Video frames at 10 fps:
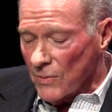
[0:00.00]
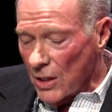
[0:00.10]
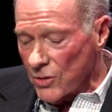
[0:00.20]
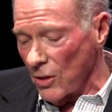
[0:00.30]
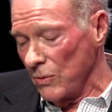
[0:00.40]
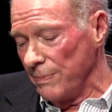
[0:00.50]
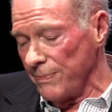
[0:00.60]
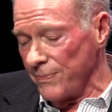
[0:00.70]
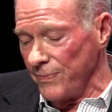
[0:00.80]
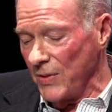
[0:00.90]
so
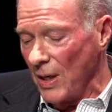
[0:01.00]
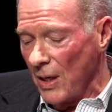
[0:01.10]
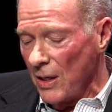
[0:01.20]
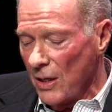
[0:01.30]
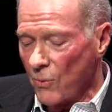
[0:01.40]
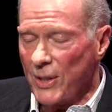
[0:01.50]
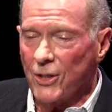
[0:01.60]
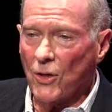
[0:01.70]
we did